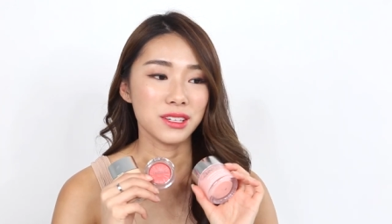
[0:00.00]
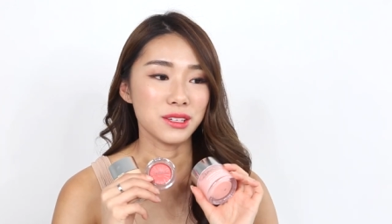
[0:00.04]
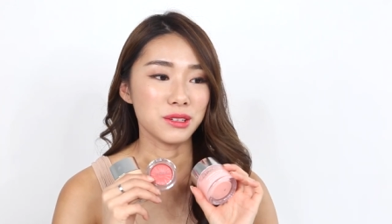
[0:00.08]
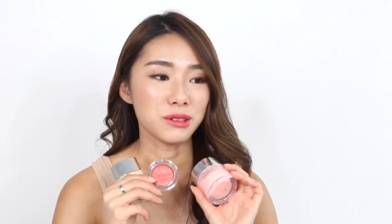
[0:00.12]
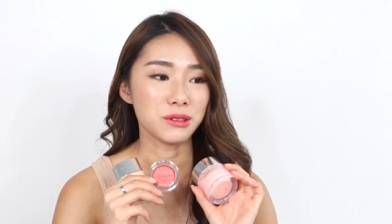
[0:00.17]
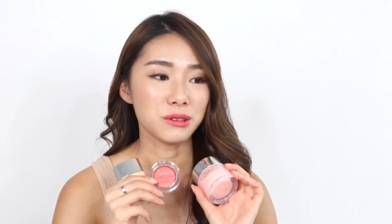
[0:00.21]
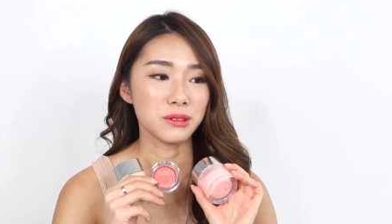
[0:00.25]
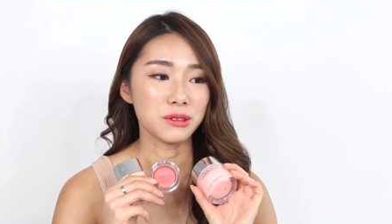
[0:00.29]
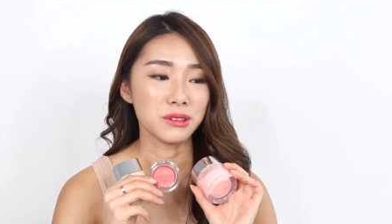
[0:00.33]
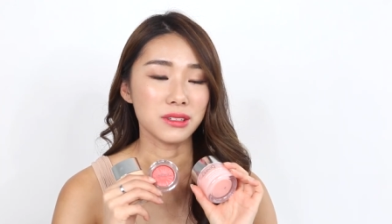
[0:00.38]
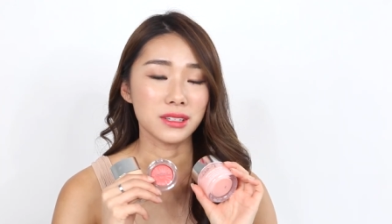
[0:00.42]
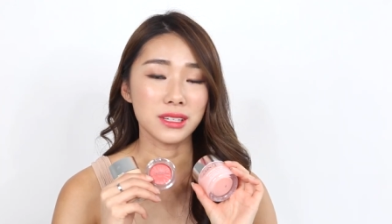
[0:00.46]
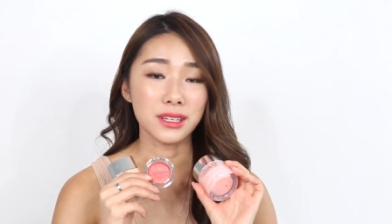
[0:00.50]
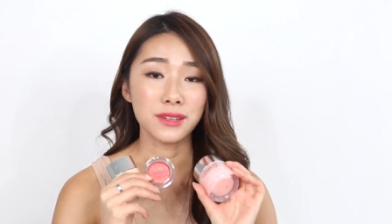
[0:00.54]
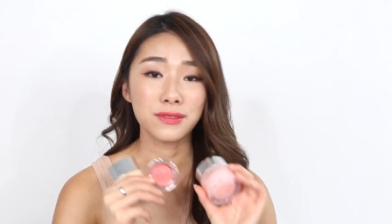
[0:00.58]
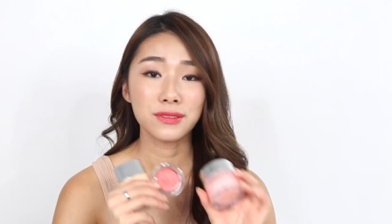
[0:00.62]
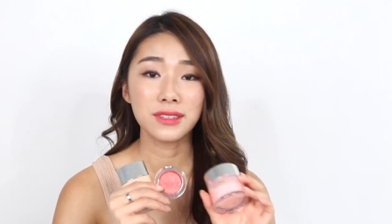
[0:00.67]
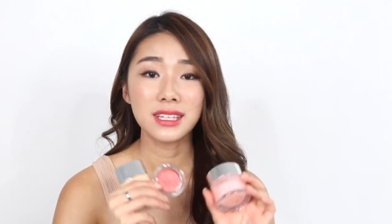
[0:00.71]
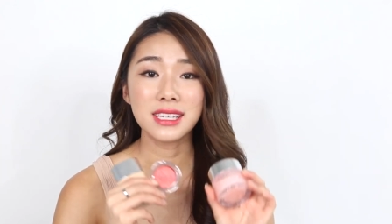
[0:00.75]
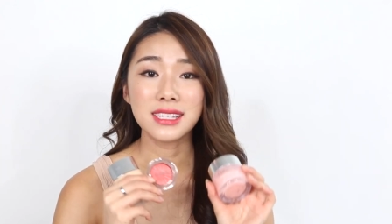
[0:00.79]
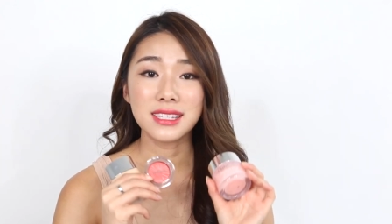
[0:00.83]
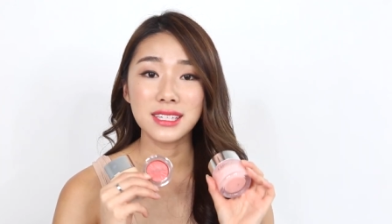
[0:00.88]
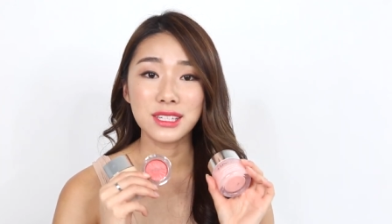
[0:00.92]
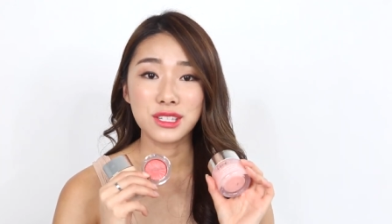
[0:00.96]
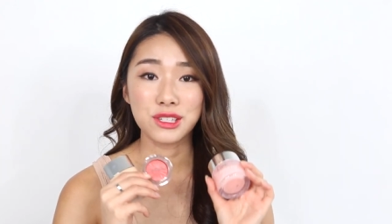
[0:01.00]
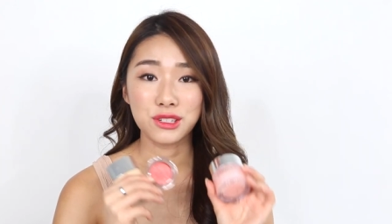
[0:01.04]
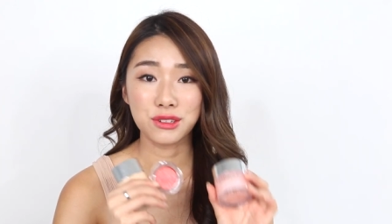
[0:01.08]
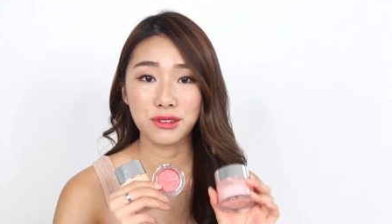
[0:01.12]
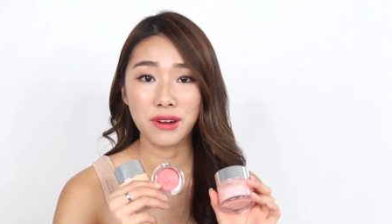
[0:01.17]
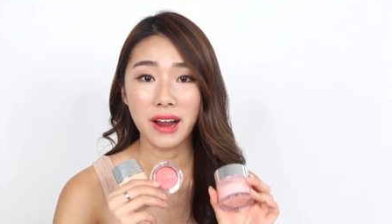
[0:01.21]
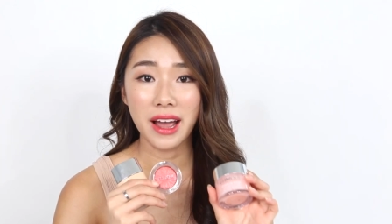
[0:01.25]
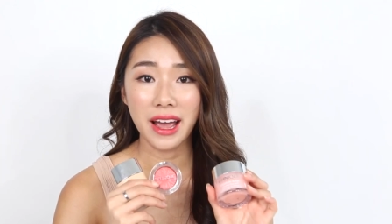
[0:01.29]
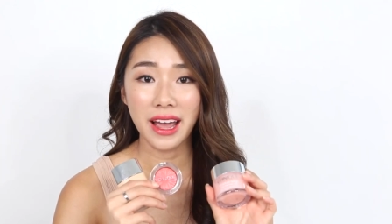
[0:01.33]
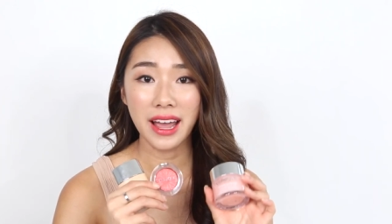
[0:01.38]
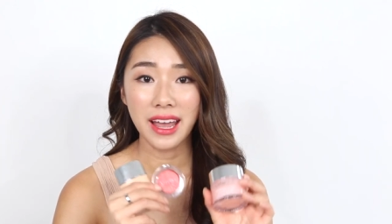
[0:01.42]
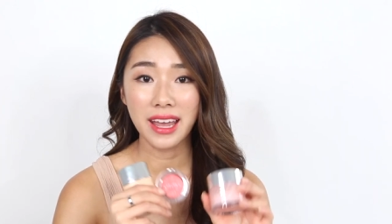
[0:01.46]
you know give this a
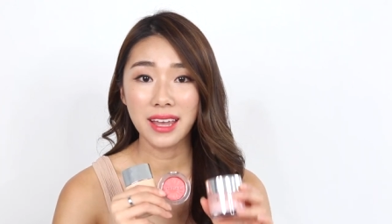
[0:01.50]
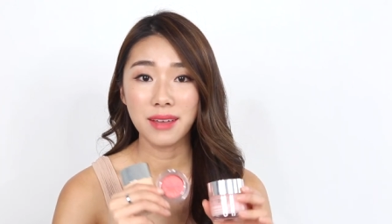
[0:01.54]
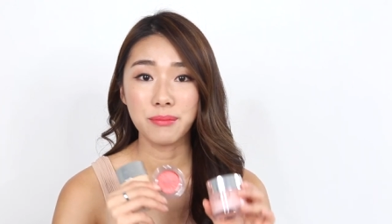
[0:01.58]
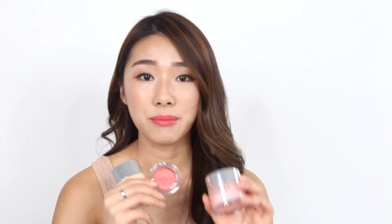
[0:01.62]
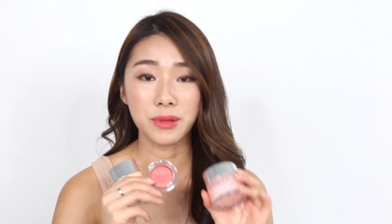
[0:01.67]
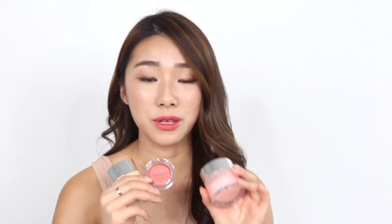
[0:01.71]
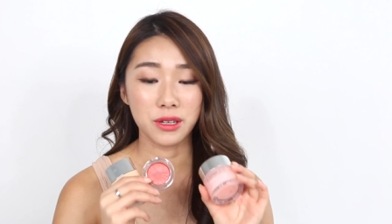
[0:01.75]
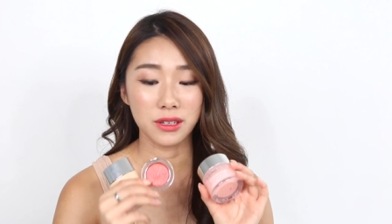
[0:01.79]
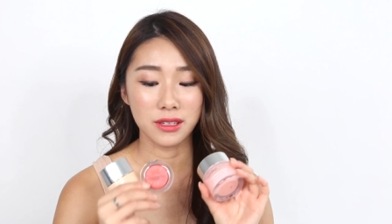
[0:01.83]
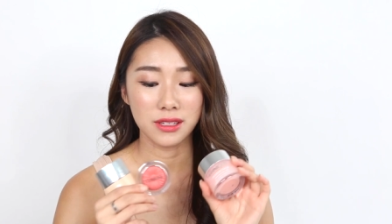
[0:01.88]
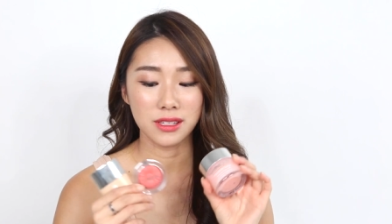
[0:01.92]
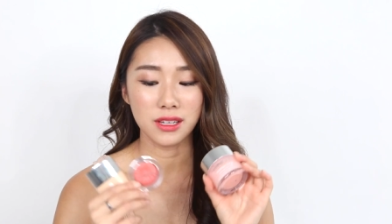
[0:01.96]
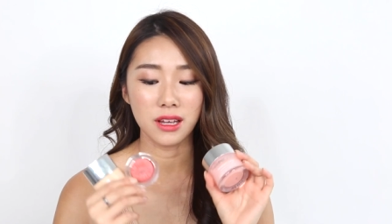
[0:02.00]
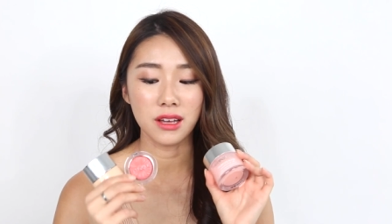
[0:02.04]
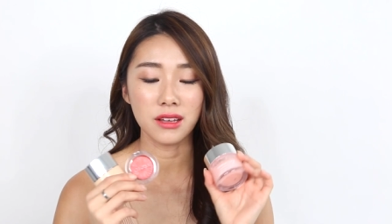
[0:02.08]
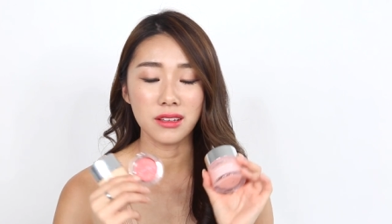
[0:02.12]
try because